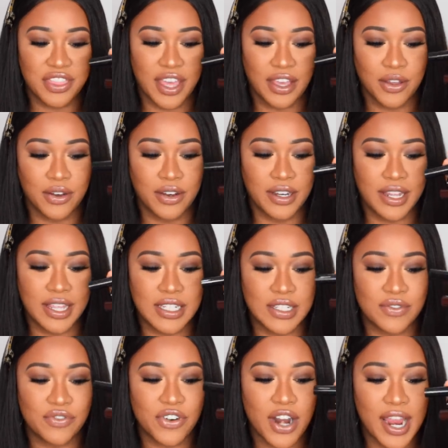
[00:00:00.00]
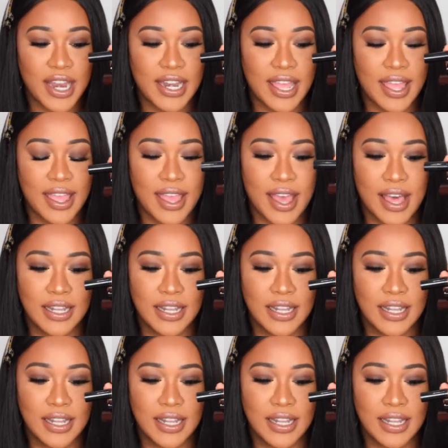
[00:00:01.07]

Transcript: Thank God it's Friday.